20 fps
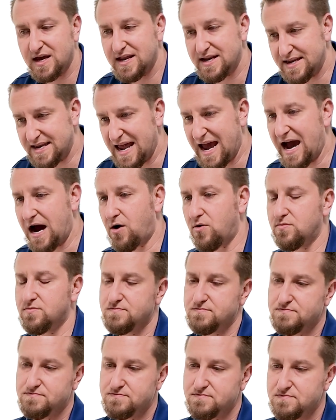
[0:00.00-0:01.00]
Now,
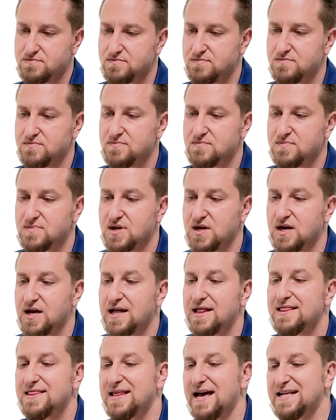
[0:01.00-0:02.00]

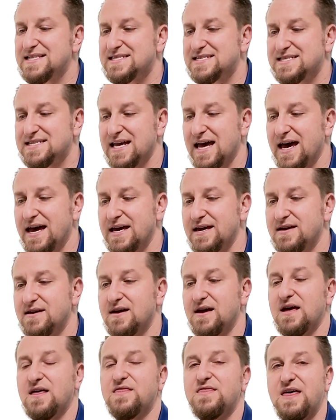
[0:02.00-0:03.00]
let's say
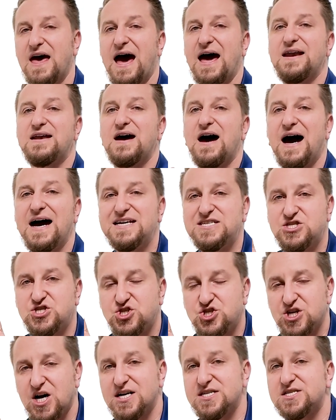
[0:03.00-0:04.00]
that I
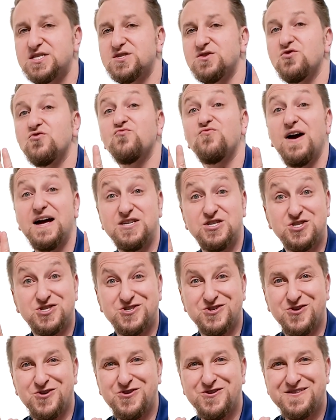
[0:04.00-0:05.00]
just
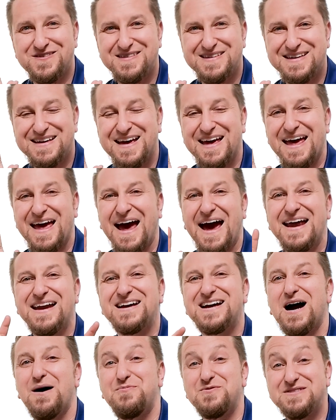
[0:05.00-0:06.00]
registered and a
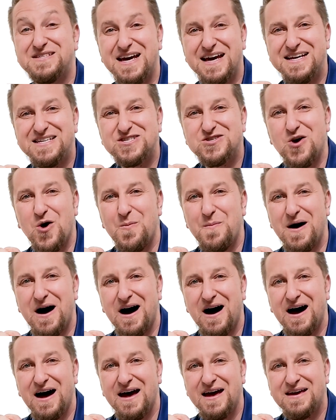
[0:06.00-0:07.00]
couple days go
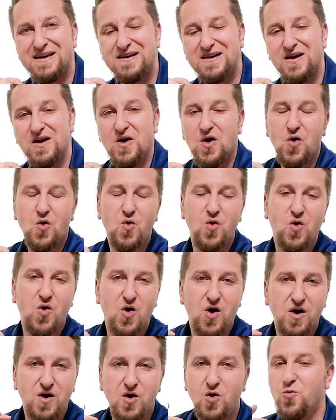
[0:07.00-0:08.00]
by
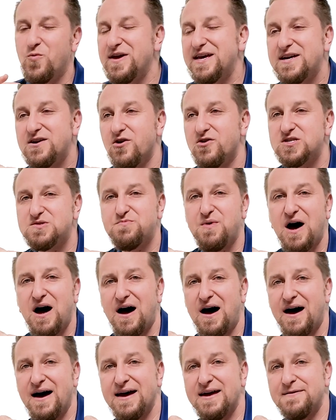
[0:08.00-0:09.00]
or a week goes
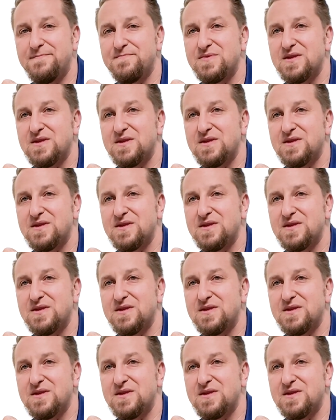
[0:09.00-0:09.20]
by.